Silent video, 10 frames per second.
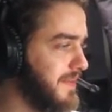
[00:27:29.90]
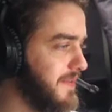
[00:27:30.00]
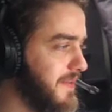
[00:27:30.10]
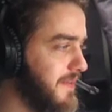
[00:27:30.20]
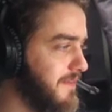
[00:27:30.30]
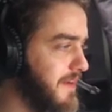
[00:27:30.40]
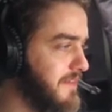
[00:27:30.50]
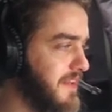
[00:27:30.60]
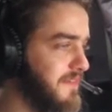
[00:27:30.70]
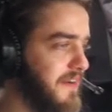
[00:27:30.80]

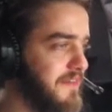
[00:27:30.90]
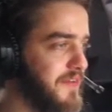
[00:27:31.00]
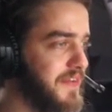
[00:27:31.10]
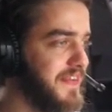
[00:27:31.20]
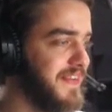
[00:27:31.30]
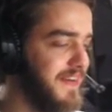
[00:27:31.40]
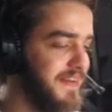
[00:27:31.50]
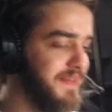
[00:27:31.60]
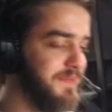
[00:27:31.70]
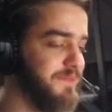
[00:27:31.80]
5.5 for this card.
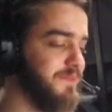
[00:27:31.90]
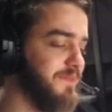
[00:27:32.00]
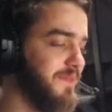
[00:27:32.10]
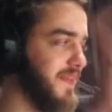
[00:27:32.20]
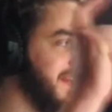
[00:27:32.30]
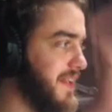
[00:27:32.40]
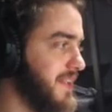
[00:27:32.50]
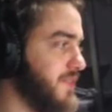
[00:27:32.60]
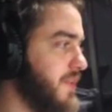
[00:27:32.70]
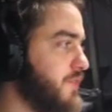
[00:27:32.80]

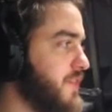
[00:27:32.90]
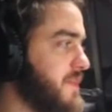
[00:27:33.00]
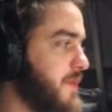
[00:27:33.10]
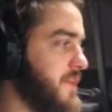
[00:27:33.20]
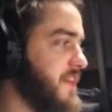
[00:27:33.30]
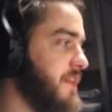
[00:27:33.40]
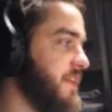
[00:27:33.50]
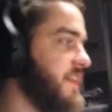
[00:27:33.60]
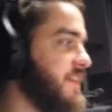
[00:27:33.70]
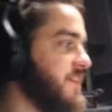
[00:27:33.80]
Swift Response, there it
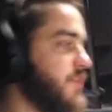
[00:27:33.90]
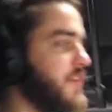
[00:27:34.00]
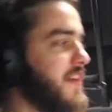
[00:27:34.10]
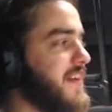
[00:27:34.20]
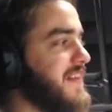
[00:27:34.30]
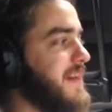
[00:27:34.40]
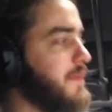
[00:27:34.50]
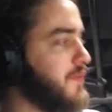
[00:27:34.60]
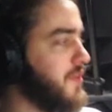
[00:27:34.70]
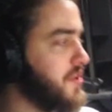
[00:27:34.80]
is. Destroy target tapped
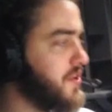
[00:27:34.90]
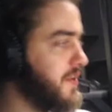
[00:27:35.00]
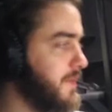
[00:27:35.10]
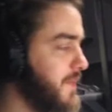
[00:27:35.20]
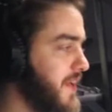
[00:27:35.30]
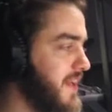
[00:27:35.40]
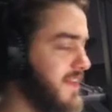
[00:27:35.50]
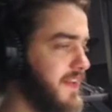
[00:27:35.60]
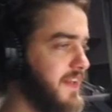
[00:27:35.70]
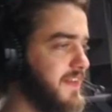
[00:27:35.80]
creature. It's an
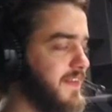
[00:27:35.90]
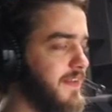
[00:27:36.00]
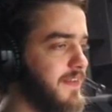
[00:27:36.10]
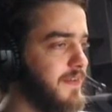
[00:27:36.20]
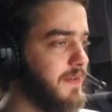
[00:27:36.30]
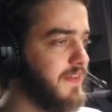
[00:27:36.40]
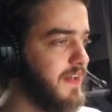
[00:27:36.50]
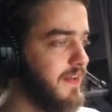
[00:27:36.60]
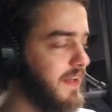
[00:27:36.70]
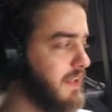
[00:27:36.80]
instant, so it's gonna
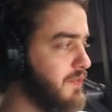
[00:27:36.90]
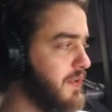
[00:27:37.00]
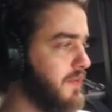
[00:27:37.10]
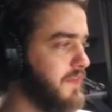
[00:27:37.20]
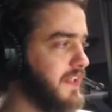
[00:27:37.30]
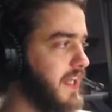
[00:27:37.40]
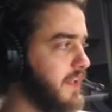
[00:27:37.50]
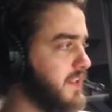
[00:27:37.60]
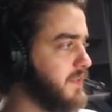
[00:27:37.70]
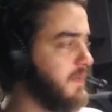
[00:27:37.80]
get rid of
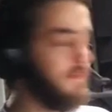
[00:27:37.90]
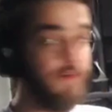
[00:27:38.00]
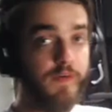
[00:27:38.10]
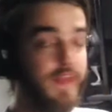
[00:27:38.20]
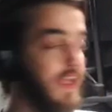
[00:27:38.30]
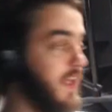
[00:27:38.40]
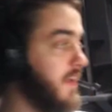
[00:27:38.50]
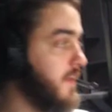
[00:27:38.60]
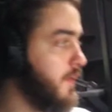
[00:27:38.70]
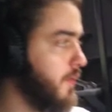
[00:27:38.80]
attackers before they hit you.